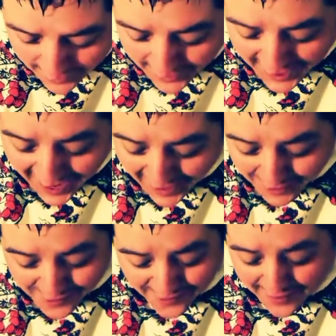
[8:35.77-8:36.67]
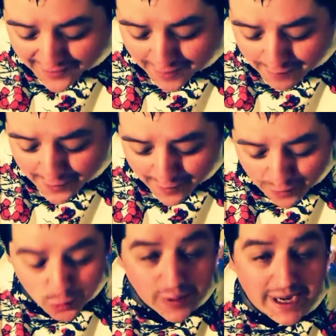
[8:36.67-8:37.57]
yeah, it looks like
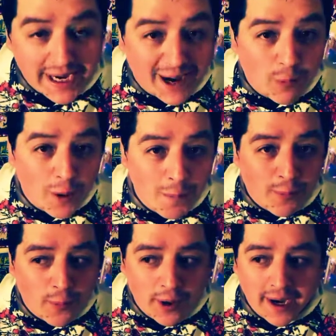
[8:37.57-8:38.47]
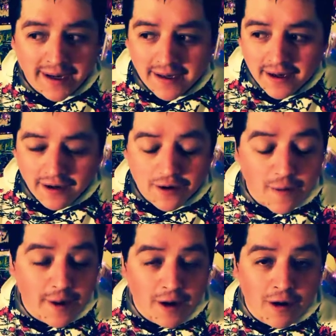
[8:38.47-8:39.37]
WWE at one point
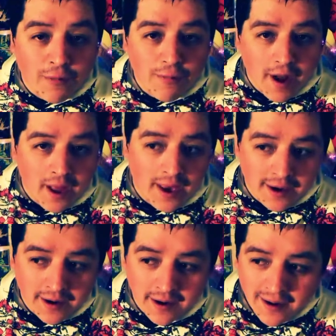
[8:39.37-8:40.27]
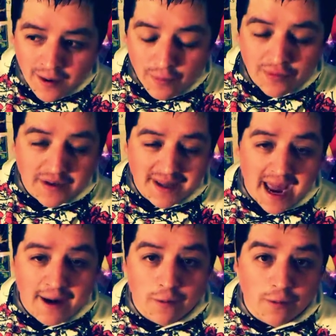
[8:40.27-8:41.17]
during her run with the
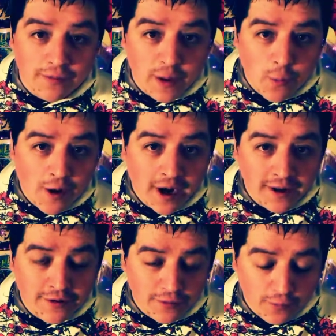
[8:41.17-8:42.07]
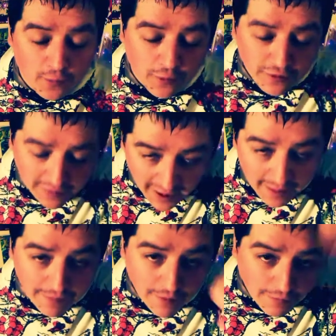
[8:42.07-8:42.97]
title, they wanted to
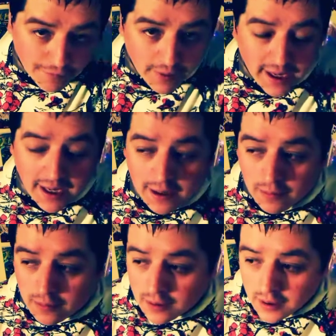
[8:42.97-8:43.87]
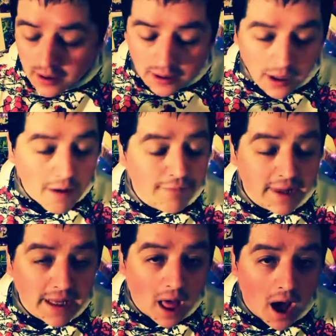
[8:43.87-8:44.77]
shave her freaking
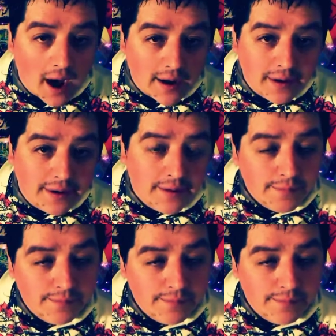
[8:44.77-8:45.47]
lovely locks.